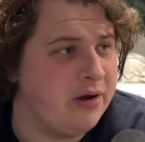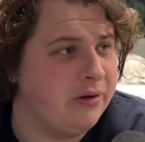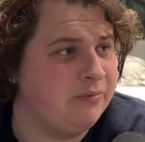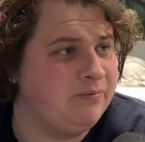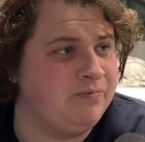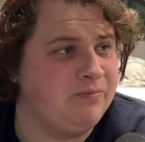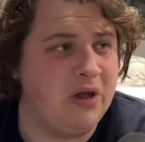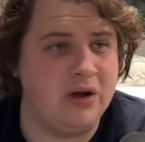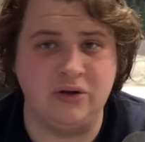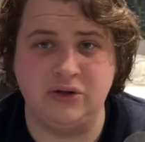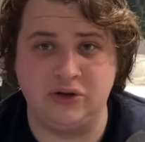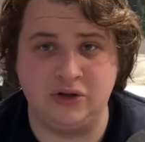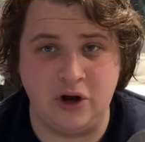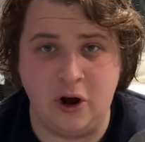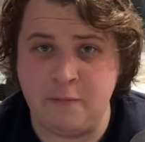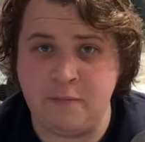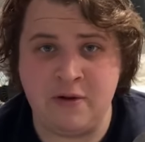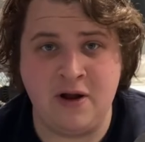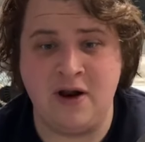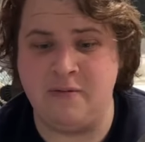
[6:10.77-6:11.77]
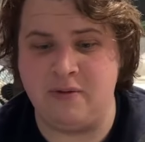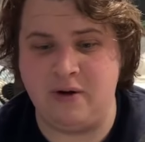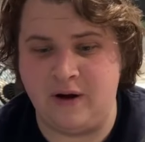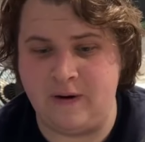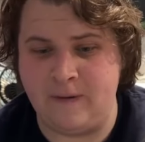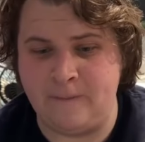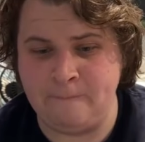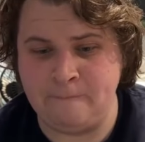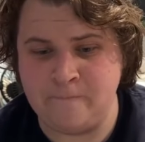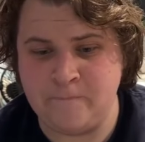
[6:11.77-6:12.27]
There's no peanut
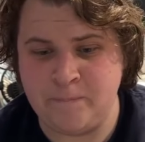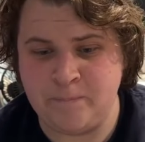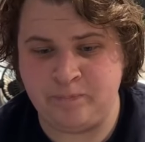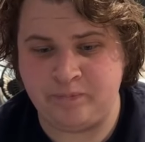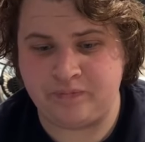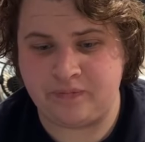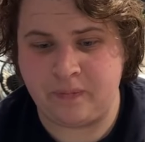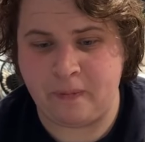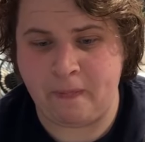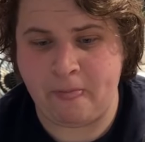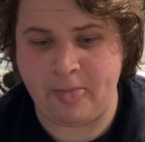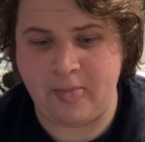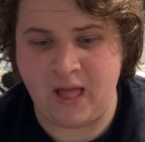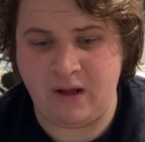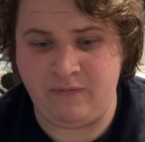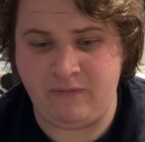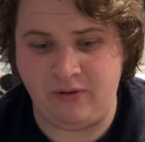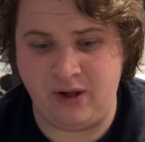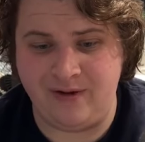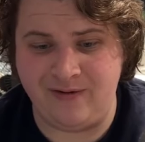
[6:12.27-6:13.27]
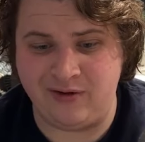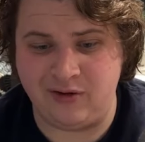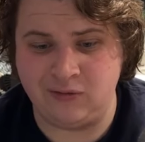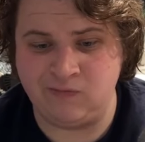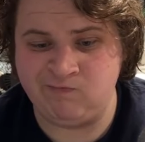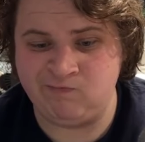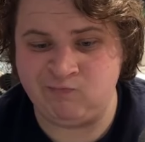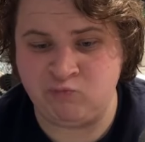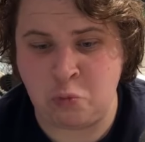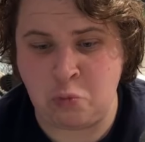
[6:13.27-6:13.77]
butter flavor.
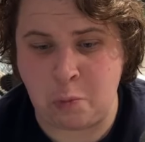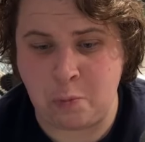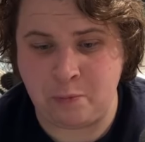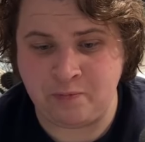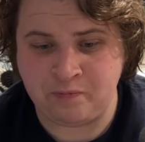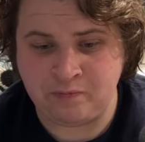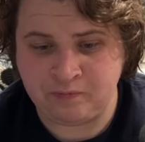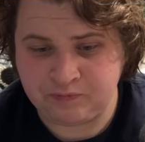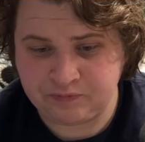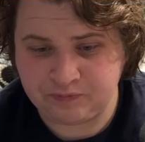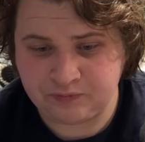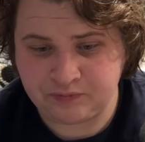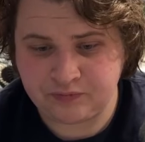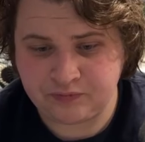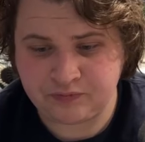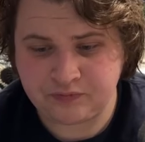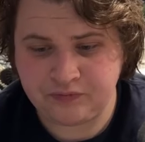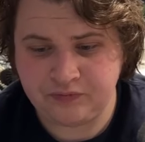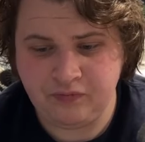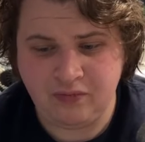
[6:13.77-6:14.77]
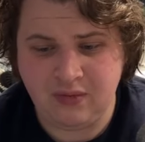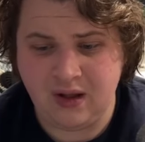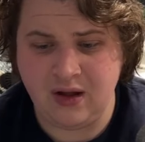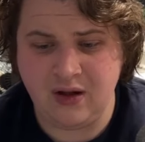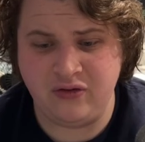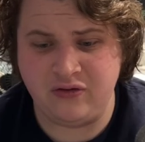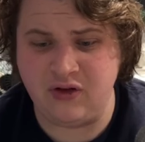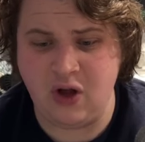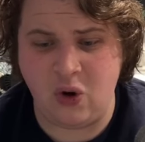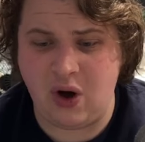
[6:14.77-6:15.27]

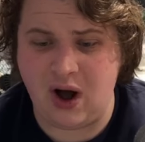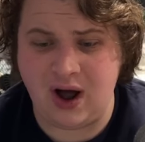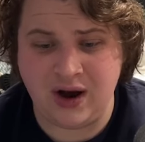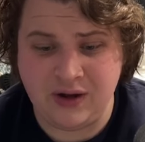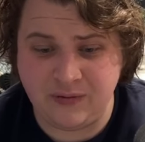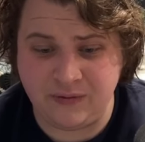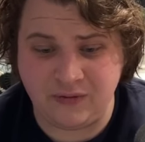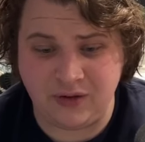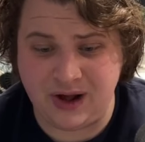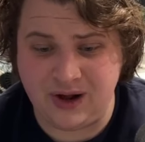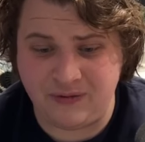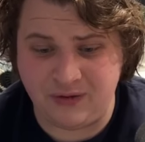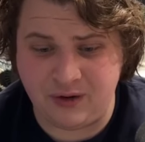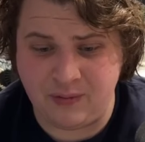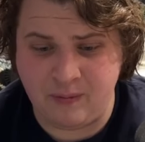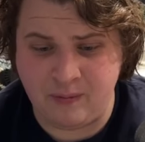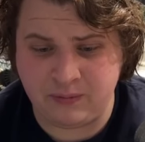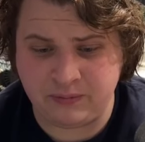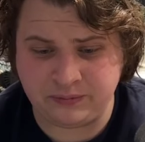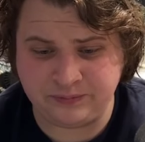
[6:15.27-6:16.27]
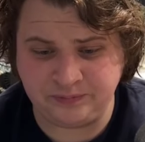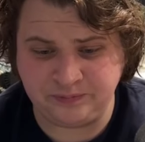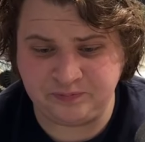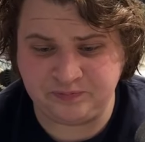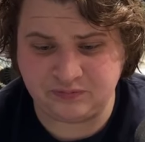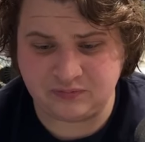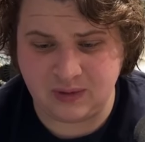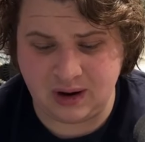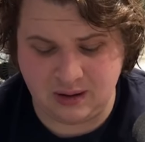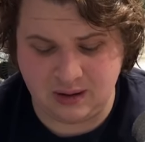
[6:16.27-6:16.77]
There's no honey flavor.
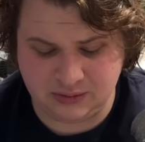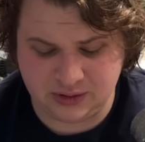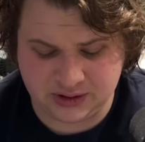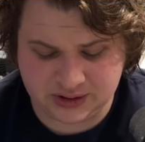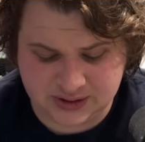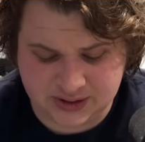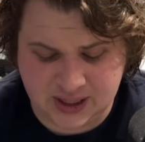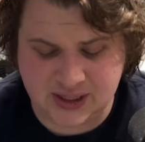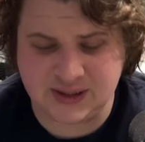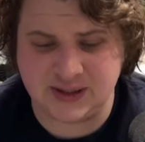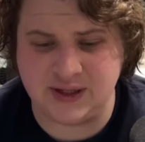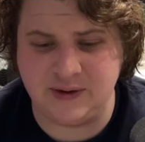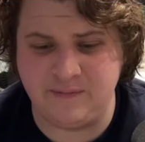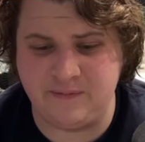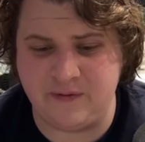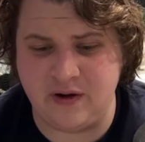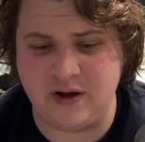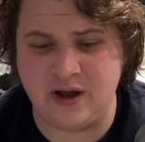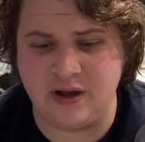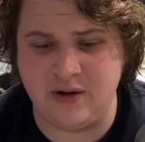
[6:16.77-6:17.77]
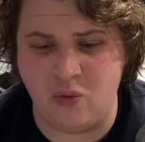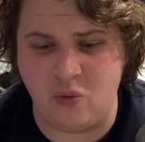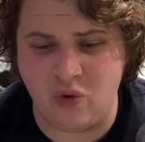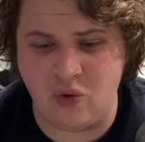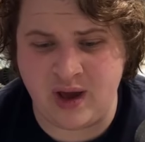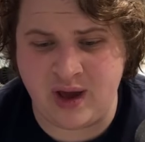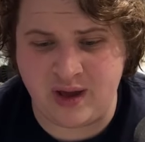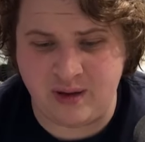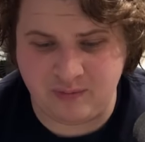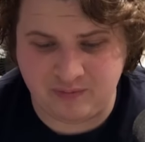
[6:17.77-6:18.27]
I'm just tasting fucking
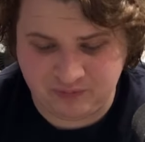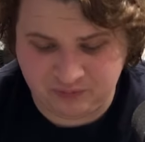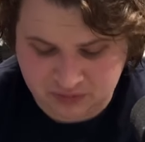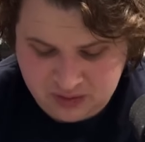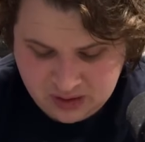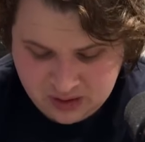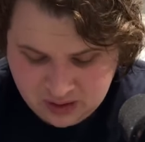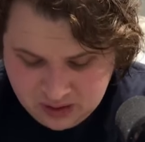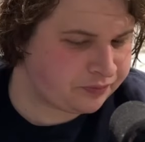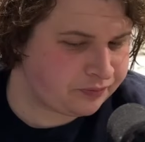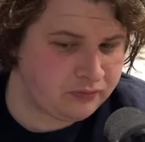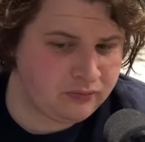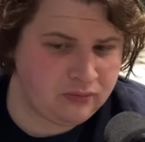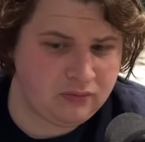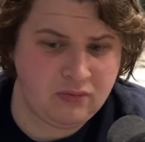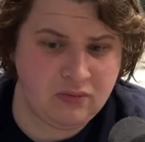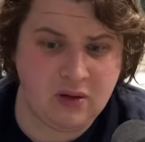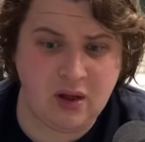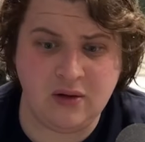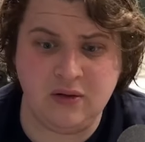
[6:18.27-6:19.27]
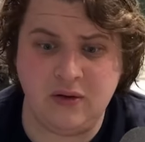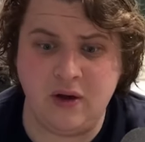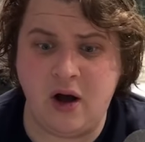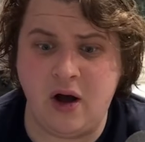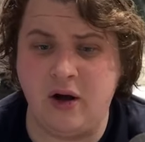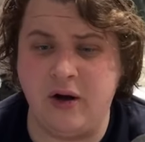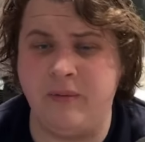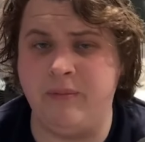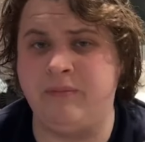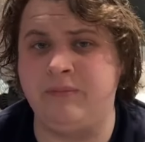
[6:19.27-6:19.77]
wheat. Dog.